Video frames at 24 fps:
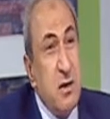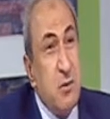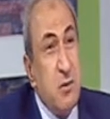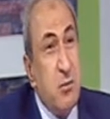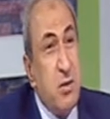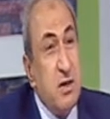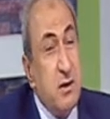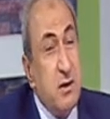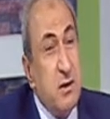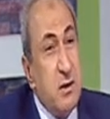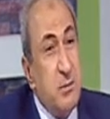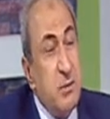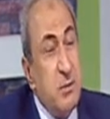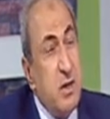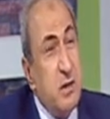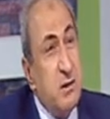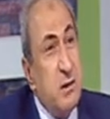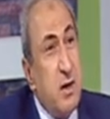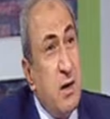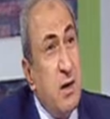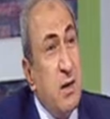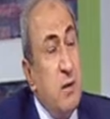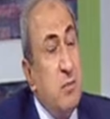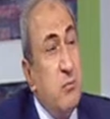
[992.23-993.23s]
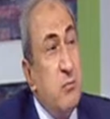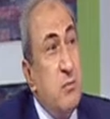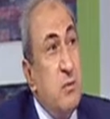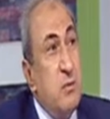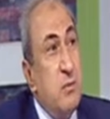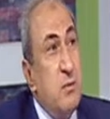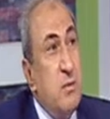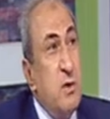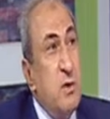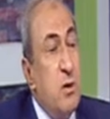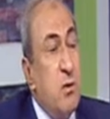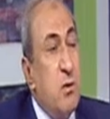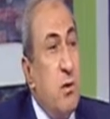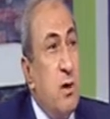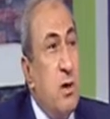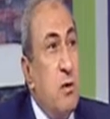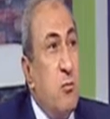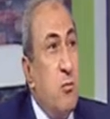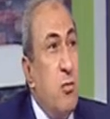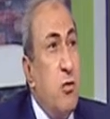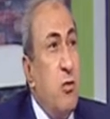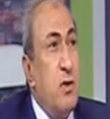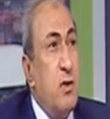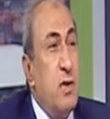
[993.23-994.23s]
But in the meantime, in
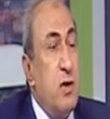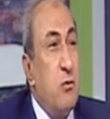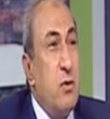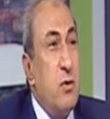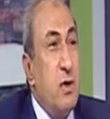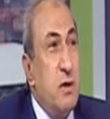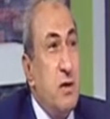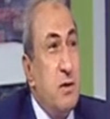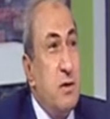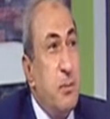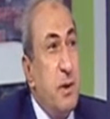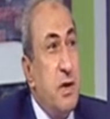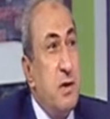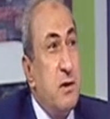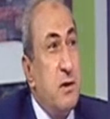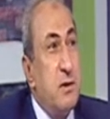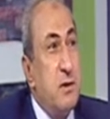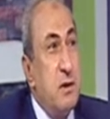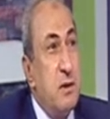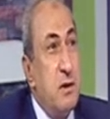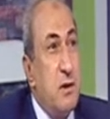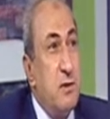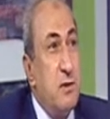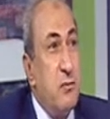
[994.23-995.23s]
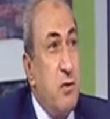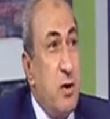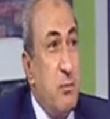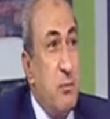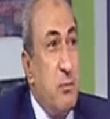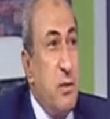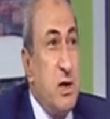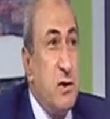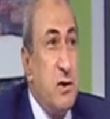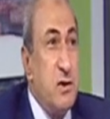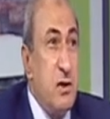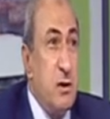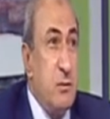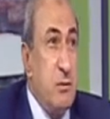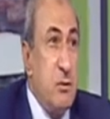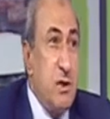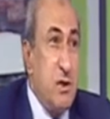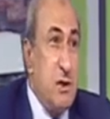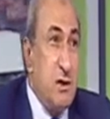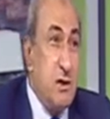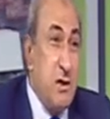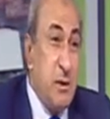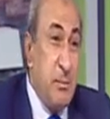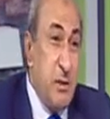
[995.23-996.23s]
more than one respect, Foreign Minister
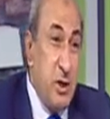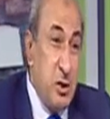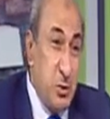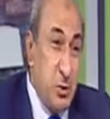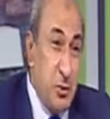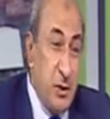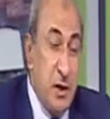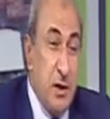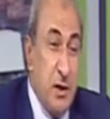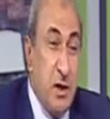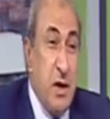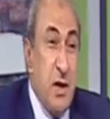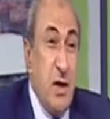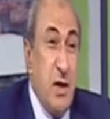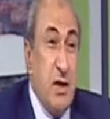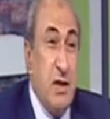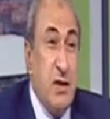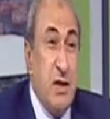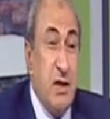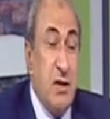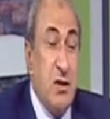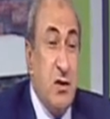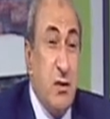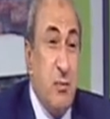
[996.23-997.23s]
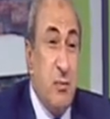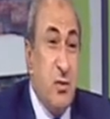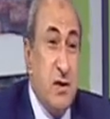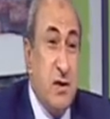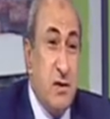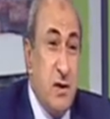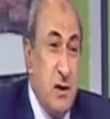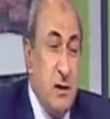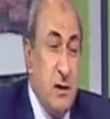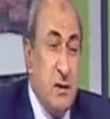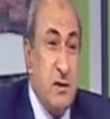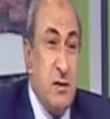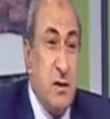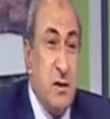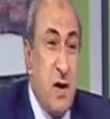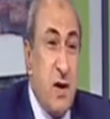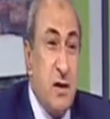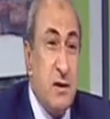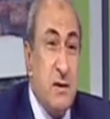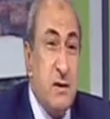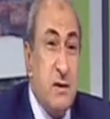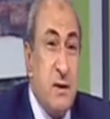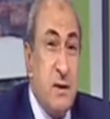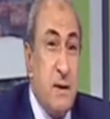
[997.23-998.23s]
Mr. Sameh Shoukry did represent
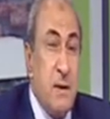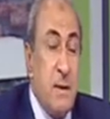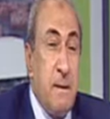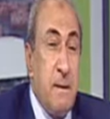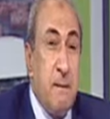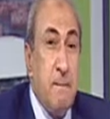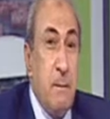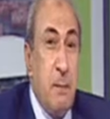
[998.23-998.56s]
that